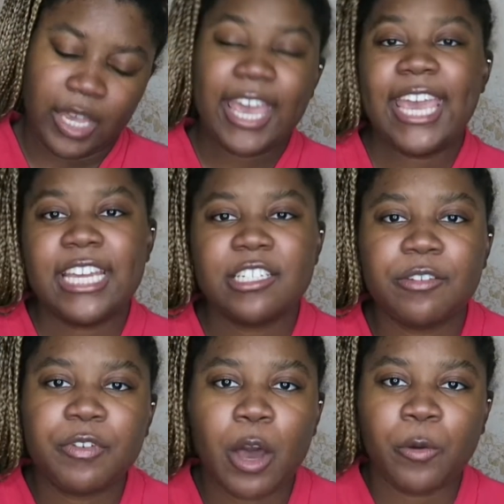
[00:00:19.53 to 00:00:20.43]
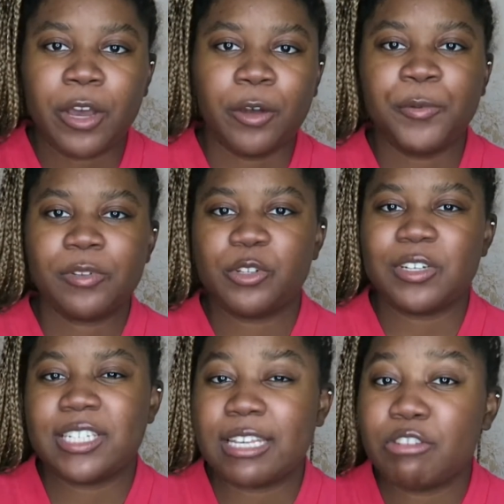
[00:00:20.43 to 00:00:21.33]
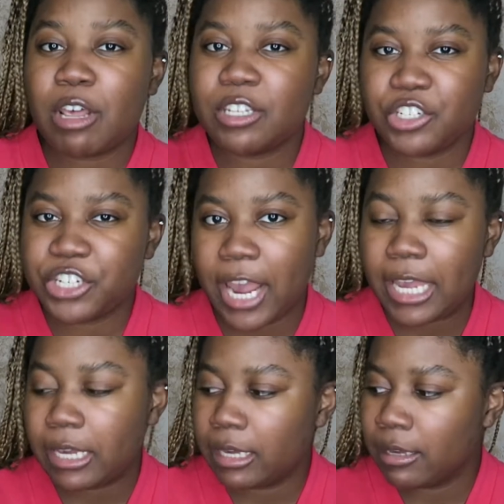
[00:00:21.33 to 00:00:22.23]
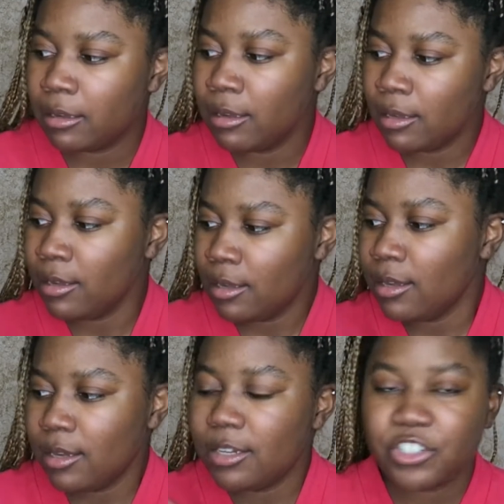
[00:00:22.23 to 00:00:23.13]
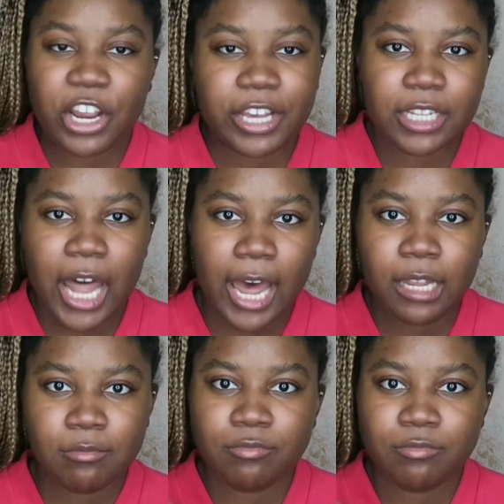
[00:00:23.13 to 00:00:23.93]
Hint of Cocoa. So it says shake a lot.